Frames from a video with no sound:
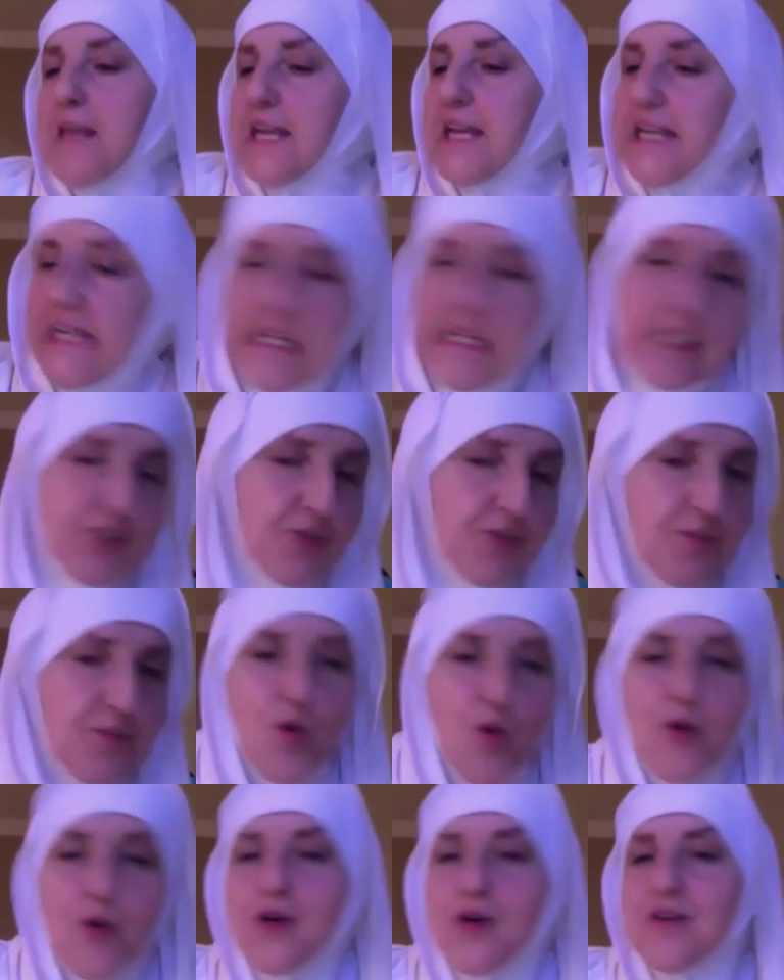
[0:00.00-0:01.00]
Eat
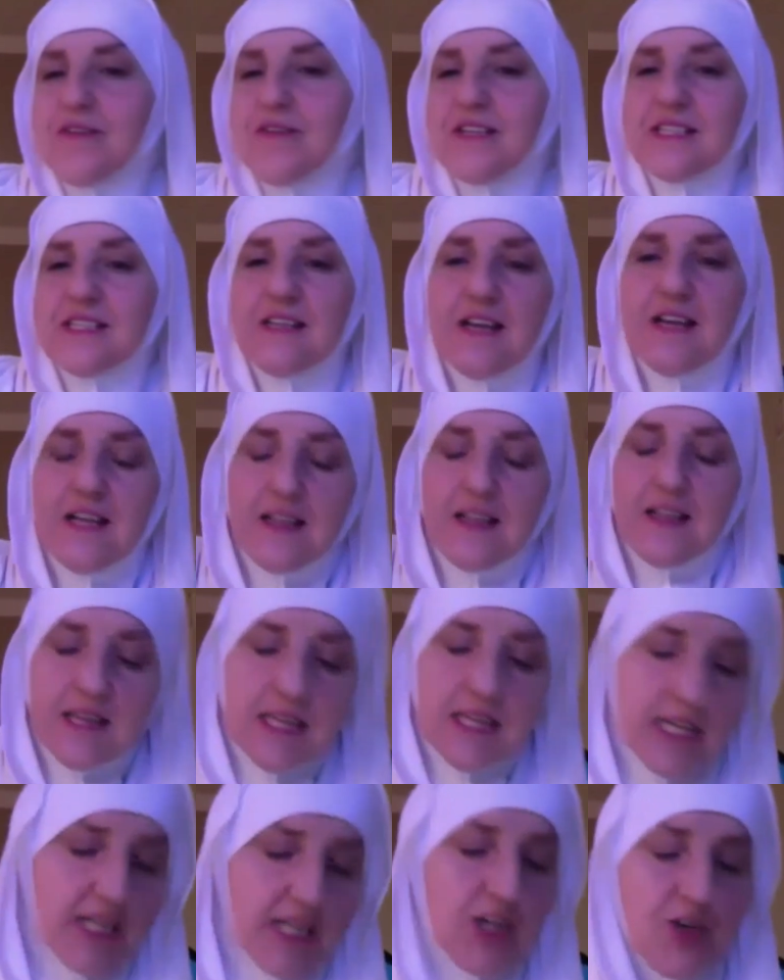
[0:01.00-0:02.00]
more of it,
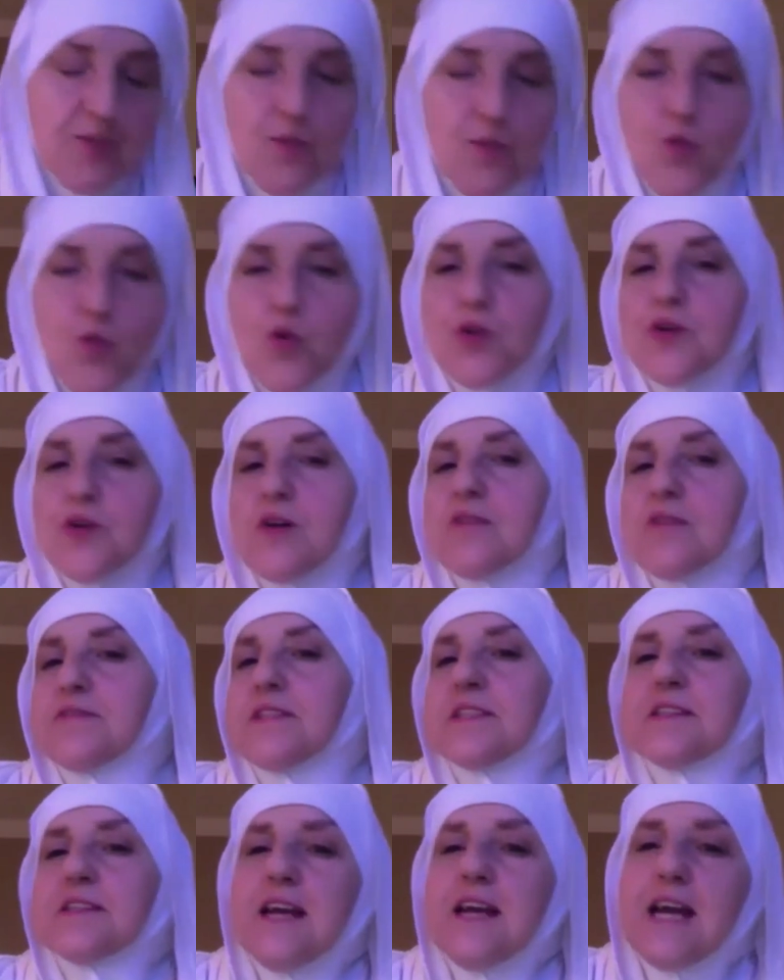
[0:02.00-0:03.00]
think more of it,